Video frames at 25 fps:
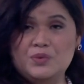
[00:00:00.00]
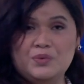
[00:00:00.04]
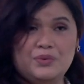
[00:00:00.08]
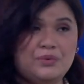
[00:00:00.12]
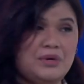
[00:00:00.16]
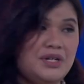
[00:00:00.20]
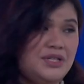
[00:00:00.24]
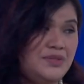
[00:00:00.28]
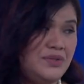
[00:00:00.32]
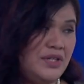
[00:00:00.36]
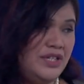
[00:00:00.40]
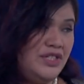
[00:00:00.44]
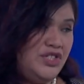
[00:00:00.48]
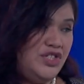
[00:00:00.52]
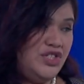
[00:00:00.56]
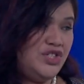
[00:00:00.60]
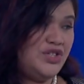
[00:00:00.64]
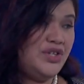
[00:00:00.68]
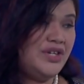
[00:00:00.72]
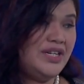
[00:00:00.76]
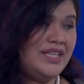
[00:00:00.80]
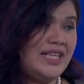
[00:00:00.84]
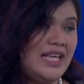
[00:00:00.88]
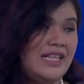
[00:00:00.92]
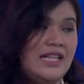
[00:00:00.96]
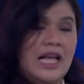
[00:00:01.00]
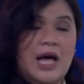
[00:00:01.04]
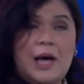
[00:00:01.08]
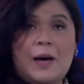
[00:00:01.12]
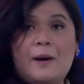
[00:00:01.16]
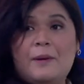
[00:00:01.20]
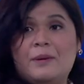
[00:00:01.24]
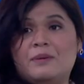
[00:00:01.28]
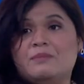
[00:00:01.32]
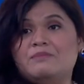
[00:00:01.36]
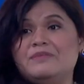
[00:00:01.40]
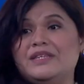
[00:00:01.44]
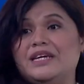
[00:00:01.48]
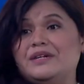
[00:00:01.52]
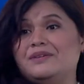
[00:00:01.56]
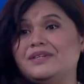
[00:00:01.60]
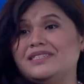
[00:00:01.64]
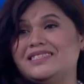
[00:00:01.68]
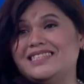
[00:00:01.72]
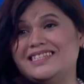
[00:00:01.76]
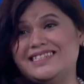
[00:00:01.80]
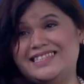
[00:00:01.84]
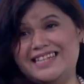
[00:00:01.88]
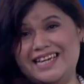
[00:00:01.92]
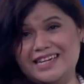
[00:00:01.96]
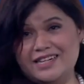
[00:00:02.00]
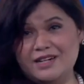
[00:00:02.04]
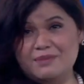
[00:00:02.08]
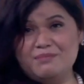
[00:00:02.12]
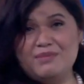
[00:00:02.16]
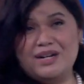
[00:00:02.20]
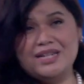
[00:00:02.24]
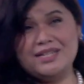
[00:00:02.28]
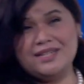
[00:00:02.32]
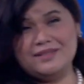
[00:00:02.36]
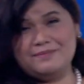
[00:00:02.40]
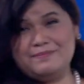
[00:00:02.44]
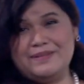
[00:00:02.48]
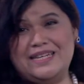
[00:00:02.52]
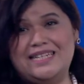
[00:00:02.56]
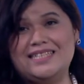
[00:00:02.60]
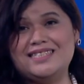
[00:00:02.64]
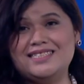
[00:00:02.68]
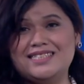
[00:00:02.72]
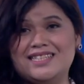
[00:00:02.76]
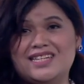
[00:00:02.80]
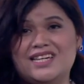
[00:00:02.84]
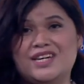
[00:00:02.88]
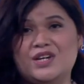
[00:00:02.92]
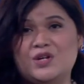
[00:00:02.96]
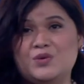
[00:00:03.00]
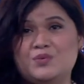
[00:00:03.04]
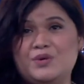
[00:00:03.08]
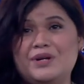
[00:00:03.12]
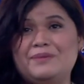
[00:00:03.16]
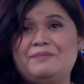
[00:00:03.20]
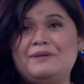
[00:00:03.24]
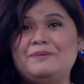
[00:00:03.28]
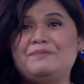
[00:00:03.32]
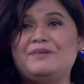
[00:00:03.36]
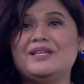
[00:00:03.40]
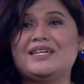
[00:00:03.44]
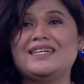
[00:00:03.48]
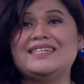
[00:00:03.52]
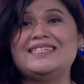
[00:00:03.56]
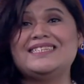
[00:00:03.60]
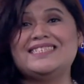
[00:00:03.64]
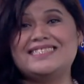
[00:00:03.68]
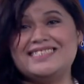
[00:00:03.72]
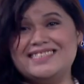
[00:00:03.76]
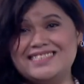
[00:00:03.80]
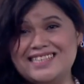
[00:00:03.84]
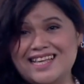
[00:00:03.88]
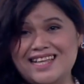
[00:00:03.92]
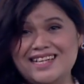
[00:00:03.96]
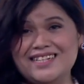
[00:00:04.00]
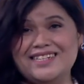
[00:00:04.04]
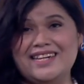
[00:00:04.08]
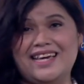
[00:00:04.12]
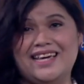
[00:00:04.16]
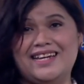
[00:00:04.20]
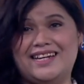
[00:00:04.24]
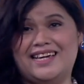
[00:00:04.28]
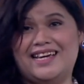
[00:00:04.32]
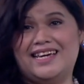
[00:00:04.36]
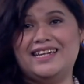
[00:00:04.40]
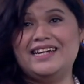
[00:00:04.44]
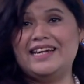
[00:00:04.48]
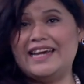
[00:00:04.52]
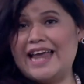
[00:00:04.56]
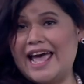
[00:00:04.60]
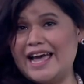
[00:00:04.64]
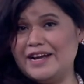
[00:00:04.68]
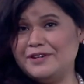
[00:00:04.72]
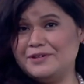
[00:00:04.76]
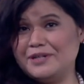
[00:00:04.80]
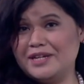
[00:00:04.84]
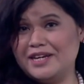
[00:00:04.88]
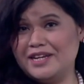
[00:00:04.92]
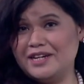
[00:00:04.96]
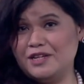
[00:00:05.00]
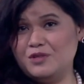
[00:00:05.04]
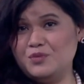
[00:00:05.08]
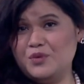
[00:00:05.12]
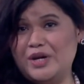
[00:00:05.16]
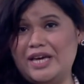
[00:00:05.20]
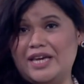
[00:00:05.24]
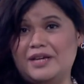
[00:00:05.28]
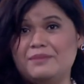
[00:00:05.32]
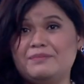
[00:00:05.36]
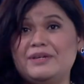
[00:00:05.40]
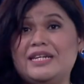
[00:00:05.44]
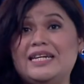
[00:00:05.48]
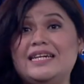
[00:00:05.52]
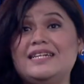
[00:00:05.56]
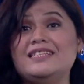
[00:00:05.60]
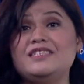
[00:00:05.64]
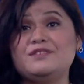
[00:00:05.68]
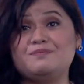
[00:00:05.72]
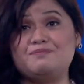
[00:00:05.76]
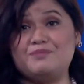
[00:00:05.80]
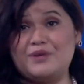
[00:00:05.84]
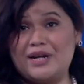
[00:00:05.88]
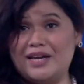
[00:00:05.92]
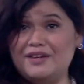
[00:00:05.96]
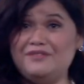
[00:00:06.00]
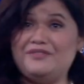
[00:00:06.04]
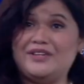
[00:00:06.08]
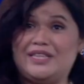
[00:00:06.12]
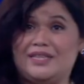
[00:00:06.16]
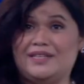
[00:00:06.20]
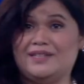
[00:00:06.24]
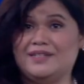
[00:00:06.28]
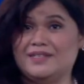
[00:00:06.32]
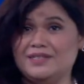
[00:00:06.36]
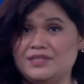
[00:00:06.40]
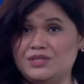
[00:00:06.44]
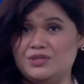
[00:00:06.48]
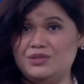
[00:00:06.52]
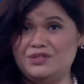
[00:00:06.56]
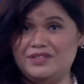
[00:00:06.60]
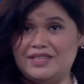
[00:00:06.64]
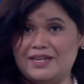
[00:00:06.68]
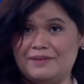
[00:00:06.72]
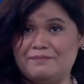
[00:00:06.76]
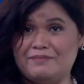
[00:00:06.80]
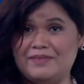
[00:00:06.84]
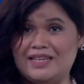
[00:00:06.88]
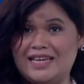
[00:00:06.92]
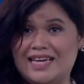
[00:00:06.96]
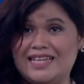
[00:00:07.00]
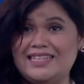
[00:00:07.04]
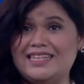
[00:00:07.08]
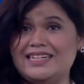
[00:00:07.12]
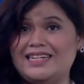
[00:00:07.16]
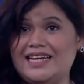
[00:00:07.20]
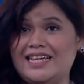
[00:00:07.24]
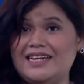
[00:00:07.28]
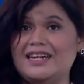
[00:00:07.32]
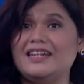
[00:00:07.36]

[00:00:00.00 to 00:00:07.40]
We want to ensure that there is a data marketplace where people can sell data in an aggregated way, but it is private to them, and the